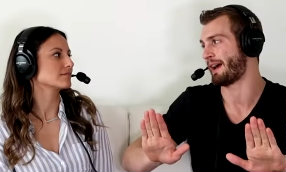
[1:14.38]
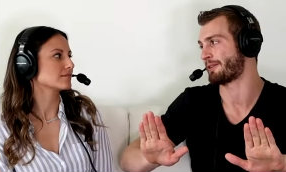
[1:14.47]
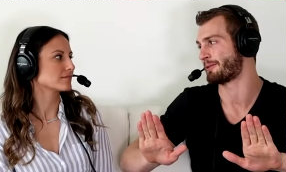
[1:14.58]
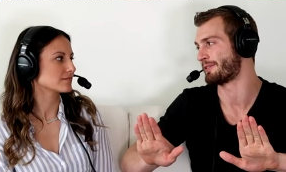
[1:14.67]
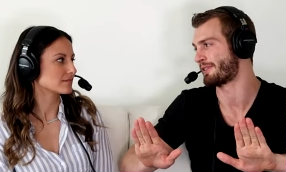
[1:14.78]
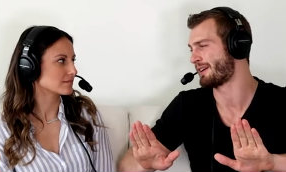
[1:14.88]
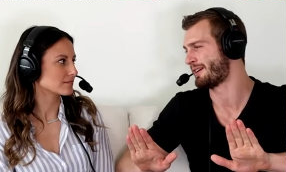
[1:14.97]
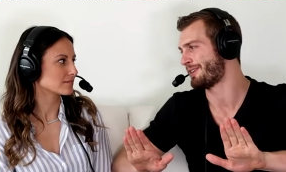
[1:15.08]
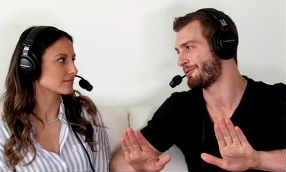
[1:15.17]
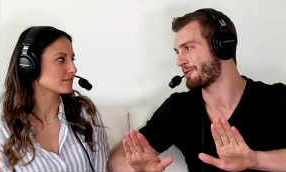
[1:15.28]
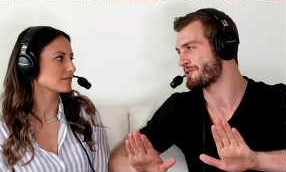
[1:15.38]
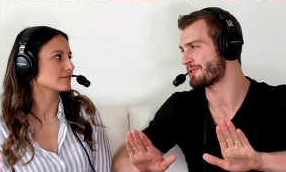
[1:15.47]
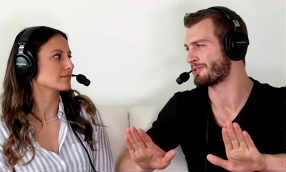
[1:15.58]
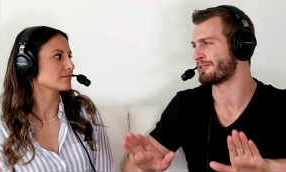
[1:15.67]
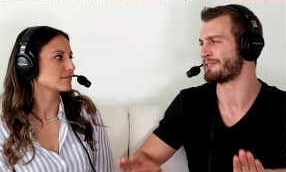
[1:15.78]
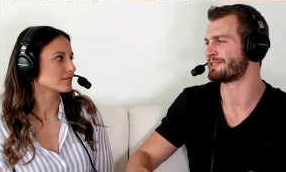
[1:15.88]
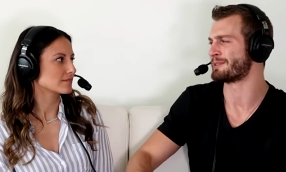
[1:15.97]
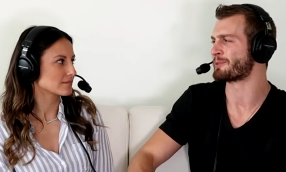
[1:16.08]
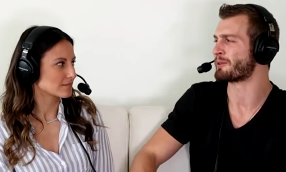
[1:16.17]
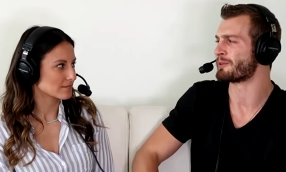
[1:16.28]
Speaker 1: backwards. Why don't you go a little
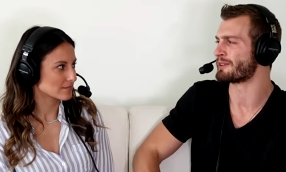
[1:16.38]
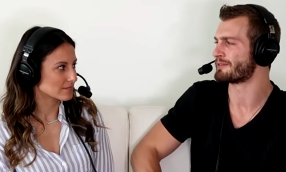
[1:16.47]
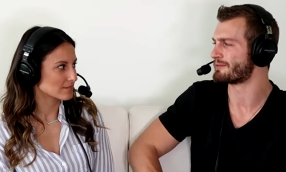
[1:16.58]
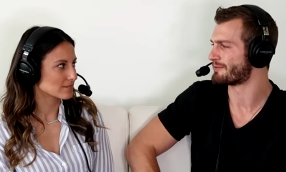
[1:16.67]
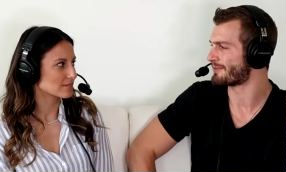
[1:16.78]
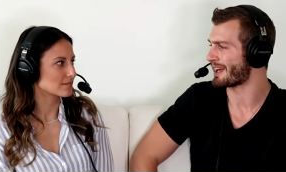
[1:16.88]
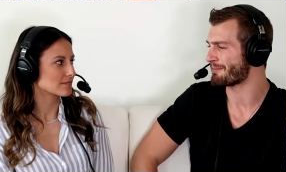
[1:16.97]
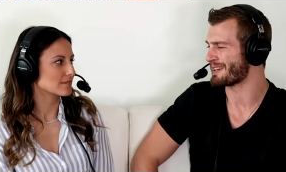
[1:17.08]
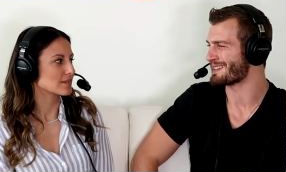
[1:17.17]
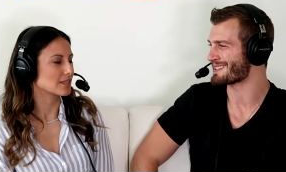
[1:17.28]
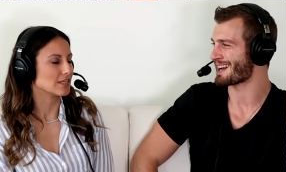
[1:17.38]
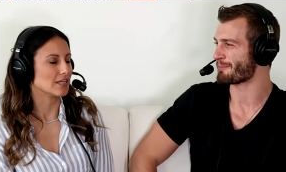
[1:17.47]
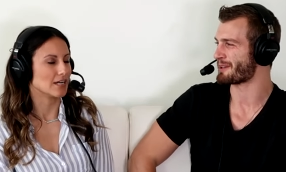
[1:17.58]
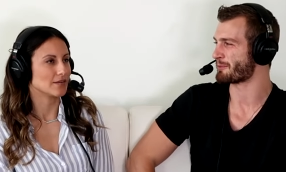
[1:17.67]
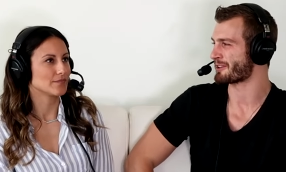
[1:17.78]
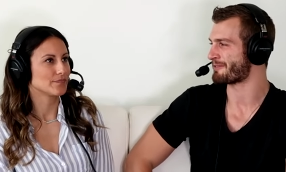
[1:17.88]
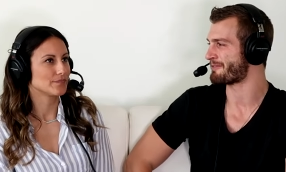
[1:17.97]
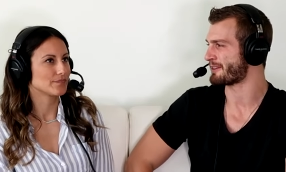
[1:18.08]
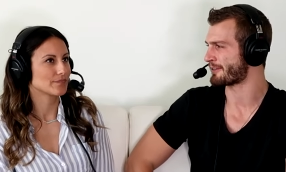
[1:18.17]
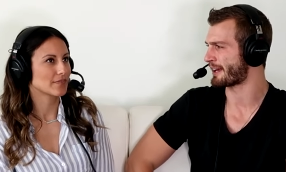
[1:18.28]
deeper on what that means
Speaker 2: and how yeah. people can
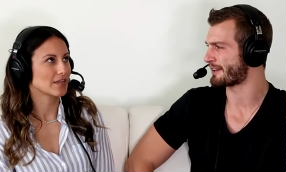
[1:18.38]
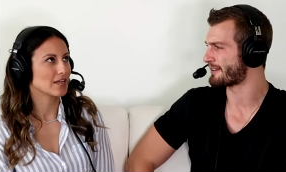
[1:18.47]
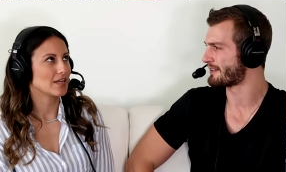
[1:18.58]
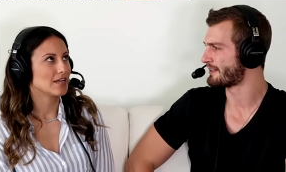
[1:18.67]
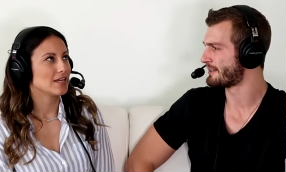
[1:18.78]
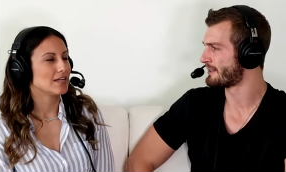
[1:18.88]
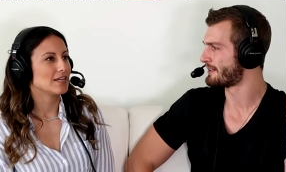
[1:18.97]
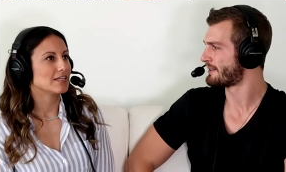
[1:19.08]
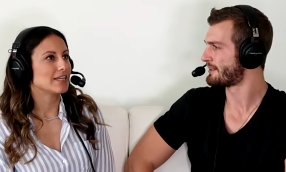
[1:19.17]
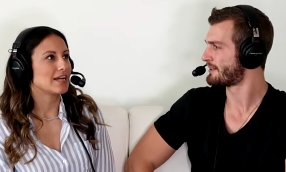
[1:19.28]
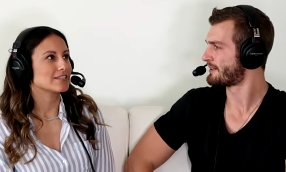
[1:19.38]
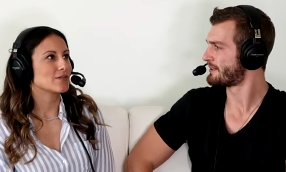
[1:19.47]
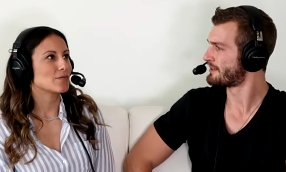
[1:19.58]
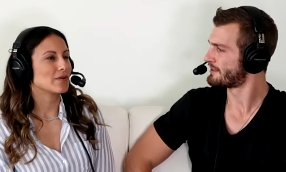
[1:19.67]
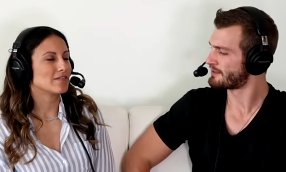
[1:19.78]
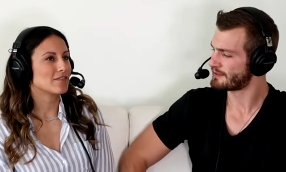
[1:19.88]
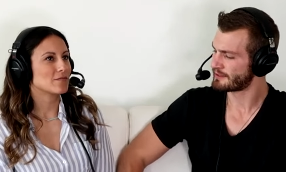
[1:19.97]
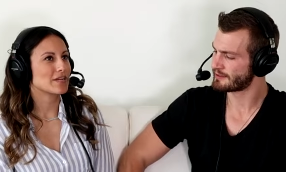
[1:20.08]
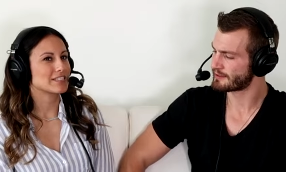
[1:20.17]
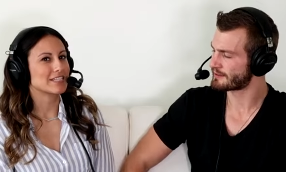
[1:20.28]
feel that? Yeah. So one of
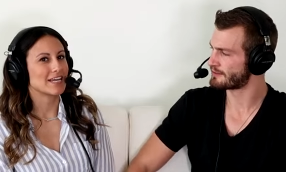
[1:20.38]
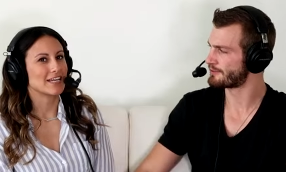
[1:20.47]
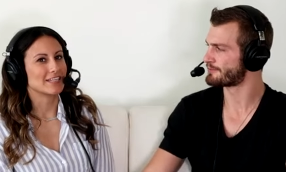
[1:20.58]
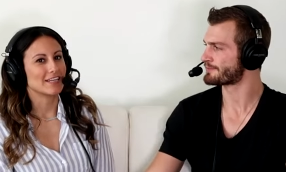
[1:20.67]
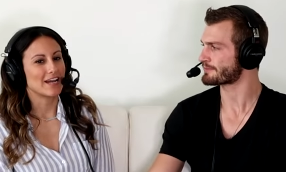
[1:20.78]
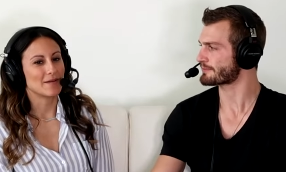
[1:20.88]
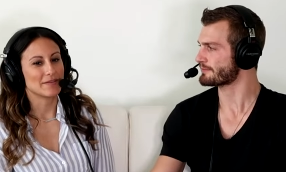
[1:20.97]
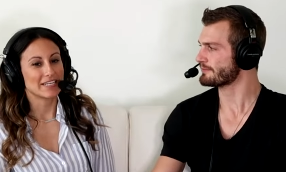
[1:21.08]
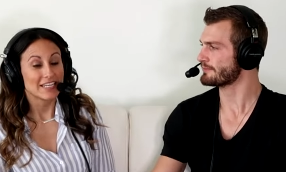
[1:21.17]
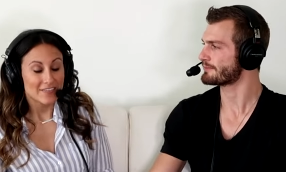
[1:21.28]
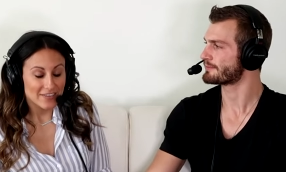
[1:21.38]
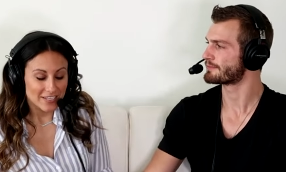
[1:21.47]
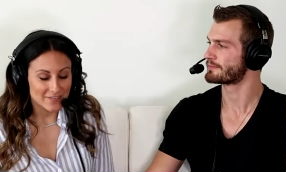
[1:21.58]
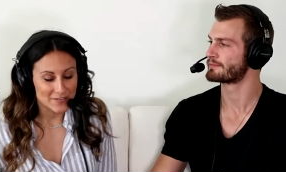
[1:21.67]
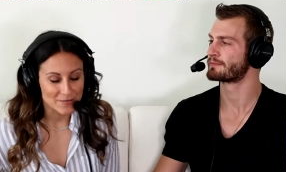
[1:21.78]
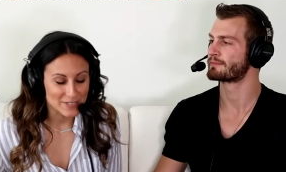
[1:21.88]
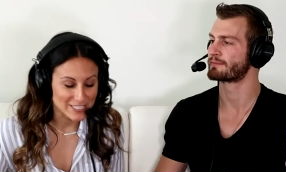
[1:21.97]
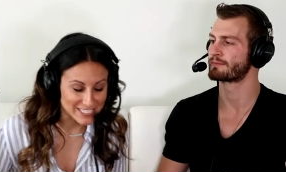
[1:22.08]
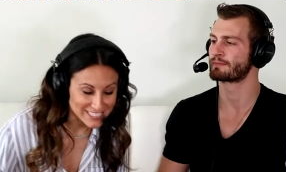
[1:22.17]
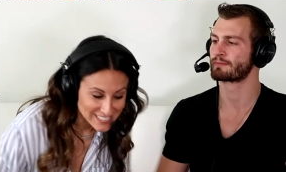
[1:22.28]
the ways that, I mean, even if you were
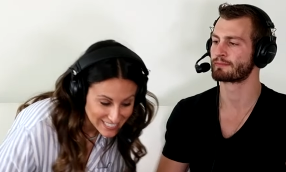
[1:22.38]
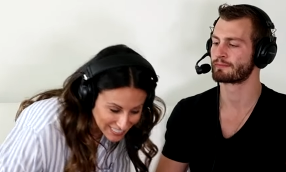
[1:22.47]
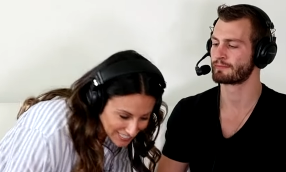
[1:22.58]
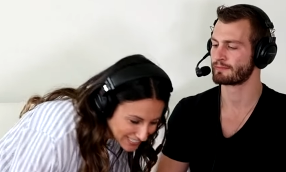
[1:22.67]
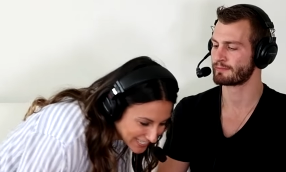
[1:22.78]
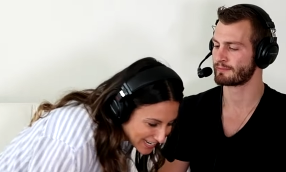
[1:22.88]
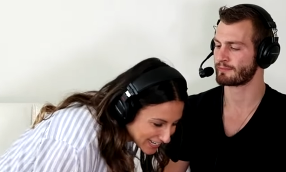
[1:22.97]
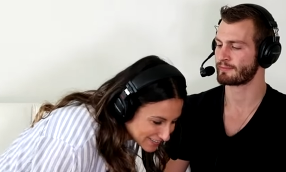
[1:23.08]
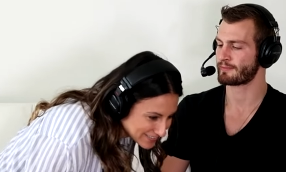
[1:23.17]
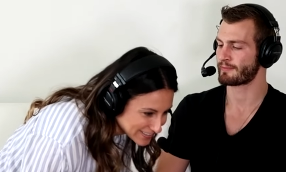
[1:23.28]
just sitting, I